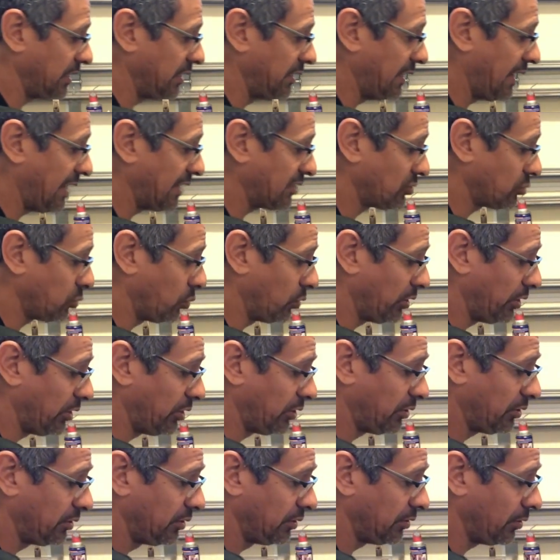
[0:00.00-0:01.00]
And that's
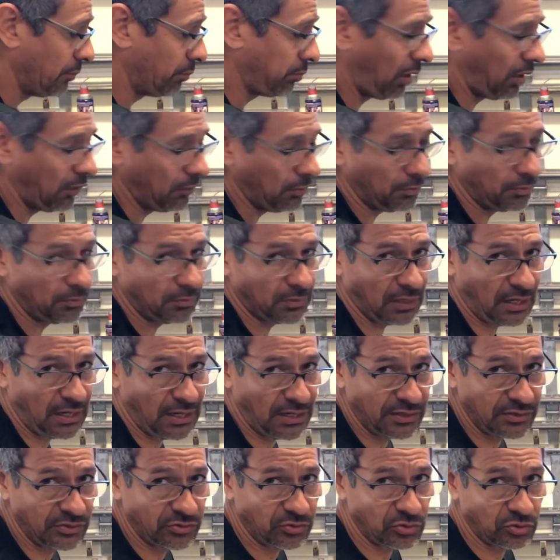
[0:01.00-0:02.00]
where the problem
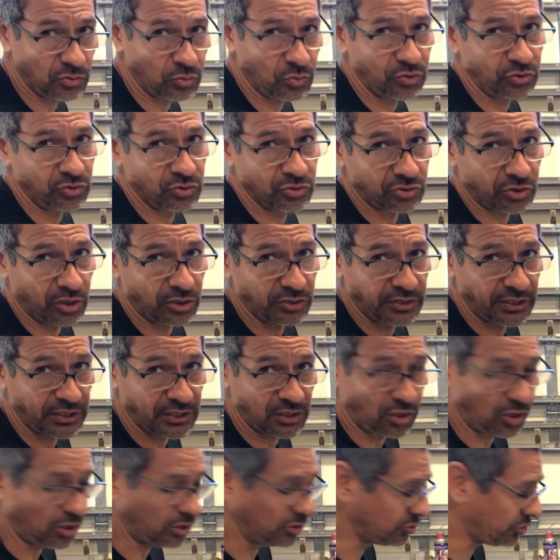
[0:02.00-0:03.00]
lies, is when you start
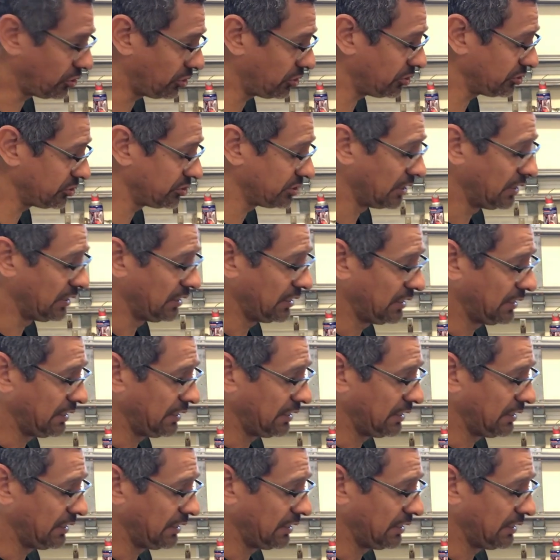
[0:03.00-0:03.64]
taking hard turns,